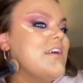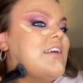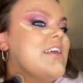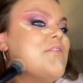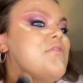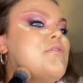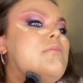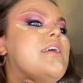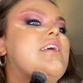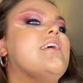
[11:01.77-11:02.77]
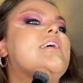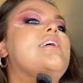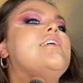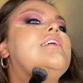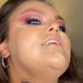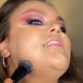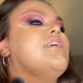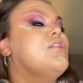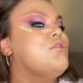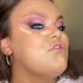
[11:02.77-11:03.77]
gives me the
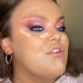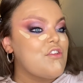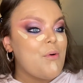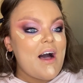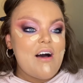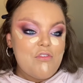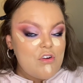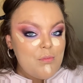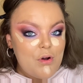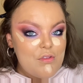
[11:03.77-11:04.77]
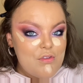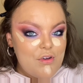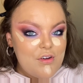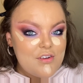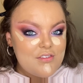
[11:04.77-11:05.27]
illusion as though I have cream contoured.